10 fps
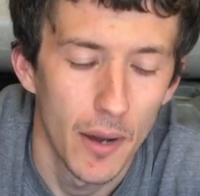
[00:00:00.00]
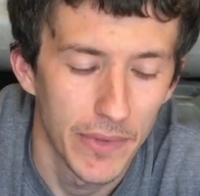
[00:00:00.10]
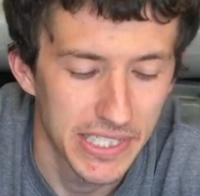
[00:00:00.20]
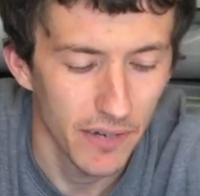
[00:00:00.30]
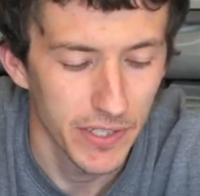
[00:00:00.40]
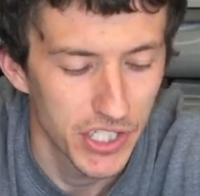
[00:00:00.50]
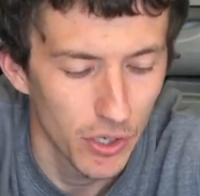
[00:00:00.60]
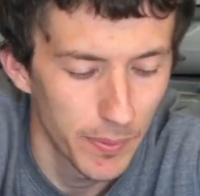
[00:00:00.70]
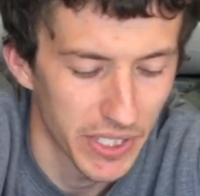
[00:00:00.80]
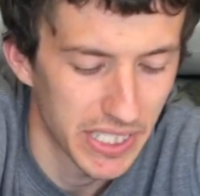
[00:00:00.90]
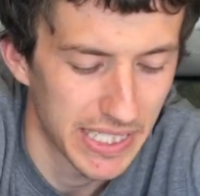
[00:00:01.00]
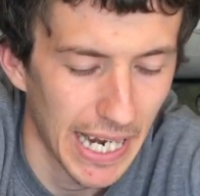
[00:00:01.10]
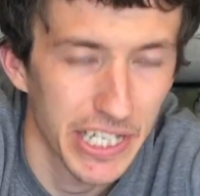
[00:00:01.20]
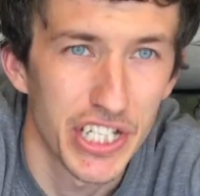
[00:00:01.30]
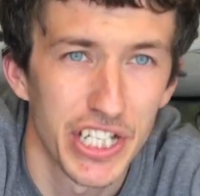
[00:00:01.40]
There's nothing stopping us
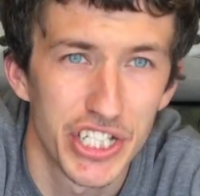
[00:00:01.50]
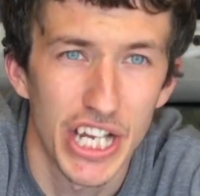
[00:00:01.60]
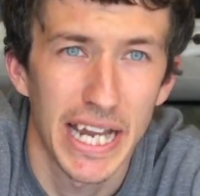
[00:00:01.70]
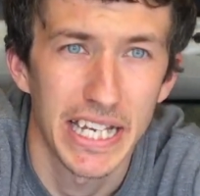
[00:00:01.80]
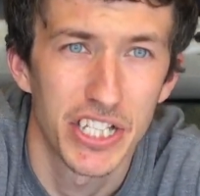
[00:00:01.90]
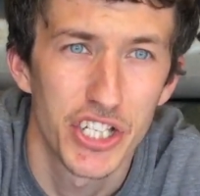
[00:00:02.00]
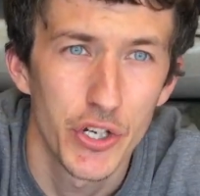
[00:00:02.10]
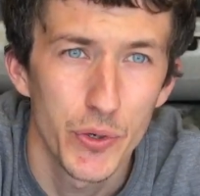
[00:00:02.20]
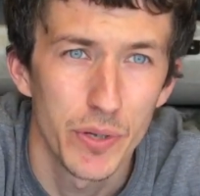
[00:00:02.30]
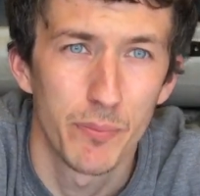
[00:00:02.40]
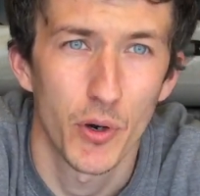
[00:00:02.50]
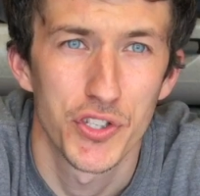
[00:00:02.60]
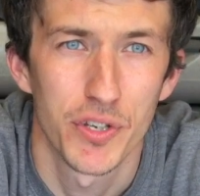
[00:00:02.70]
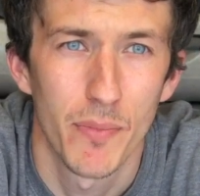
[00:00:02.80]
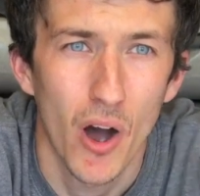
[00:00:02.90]
attaching the chain to the
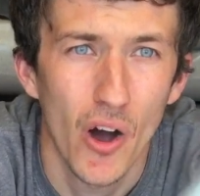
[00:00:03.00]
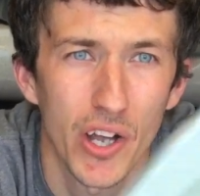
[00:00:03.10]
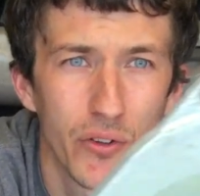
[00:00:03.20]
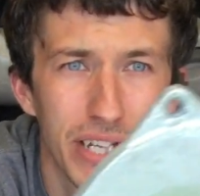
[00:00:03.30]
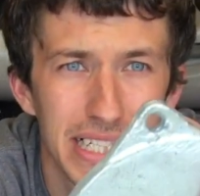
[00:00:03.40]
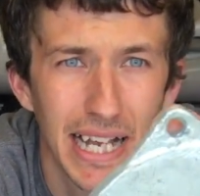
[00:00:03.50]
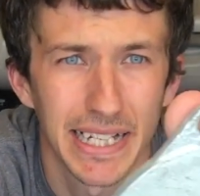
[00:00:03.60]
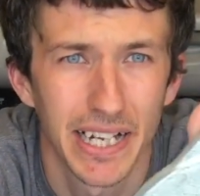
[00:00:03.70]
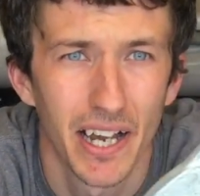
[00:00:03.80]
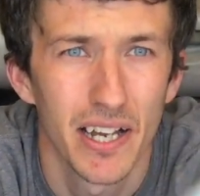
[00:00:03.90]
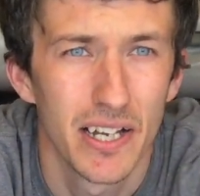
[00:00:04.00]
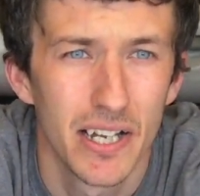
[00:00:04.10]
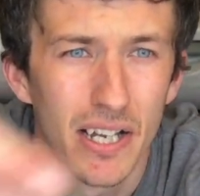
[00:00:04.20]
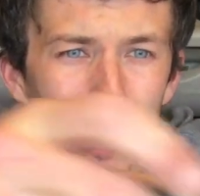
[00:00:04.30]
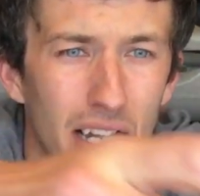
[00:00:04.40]
bottom eye on this anchor,
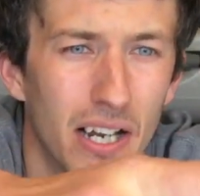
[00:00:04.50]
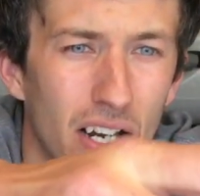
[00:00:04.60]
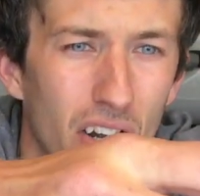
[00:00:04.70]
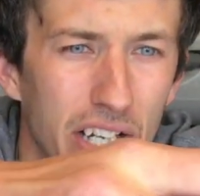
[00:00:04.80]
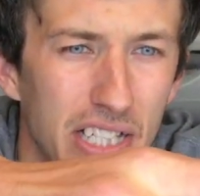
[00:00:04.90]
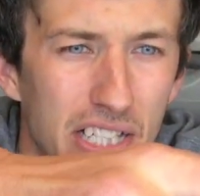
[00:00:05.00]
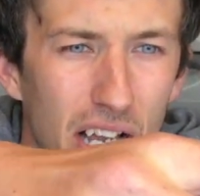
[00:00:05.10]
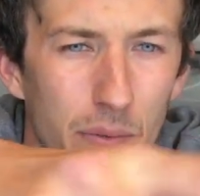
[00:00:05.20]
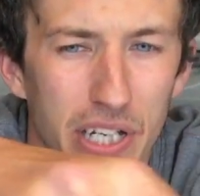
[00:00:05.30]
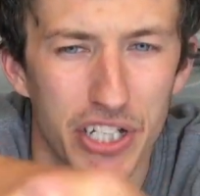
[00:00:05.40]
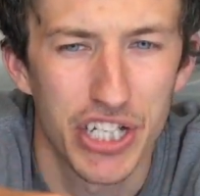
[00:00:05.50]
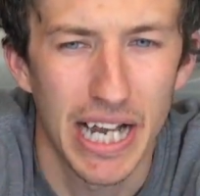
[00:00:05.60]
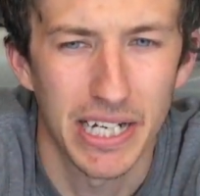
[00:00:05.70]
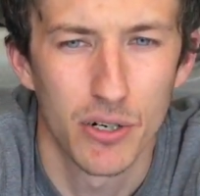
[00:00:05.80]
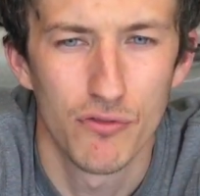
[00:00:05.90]
like so, with a
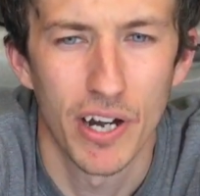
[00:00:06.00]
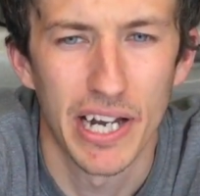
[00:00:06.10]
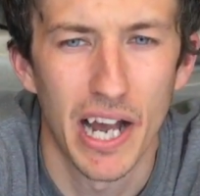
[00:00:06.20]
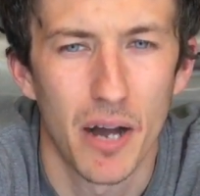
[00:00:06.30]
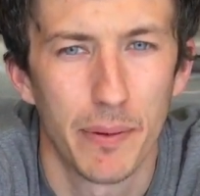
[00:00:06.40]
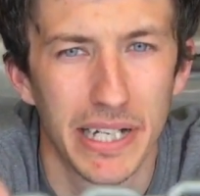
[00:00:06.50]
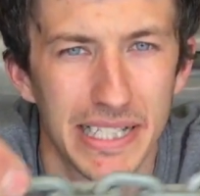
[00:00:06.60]
shackle, running up and